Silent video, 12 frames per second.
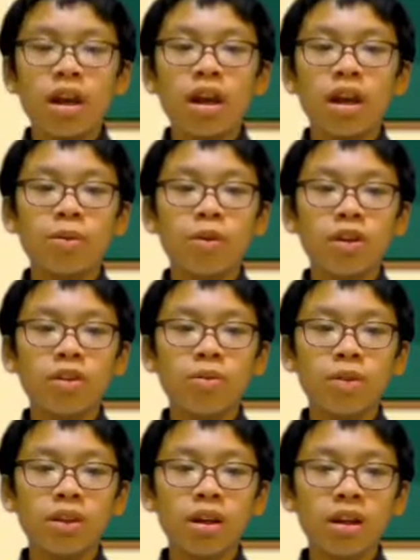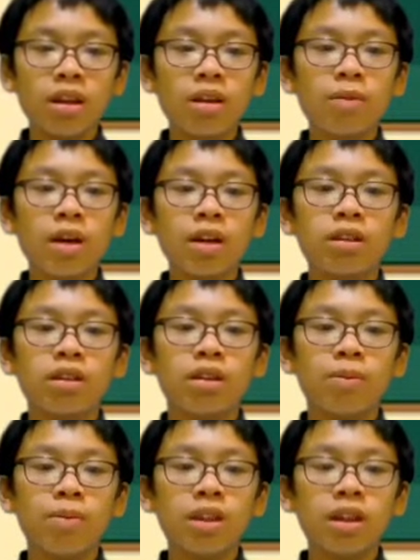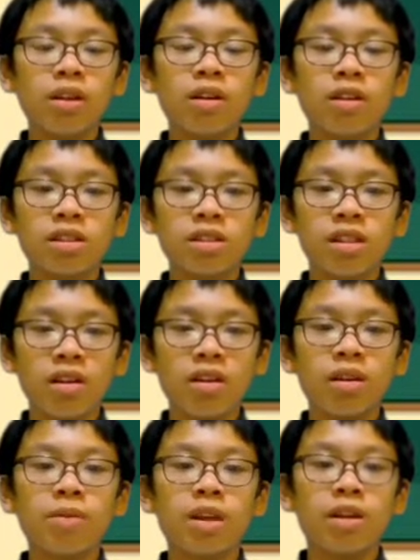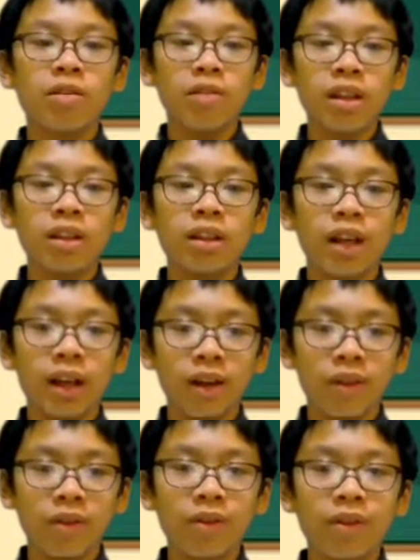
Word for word: and I'm going to be talking about the Pythagoras theorem in real life.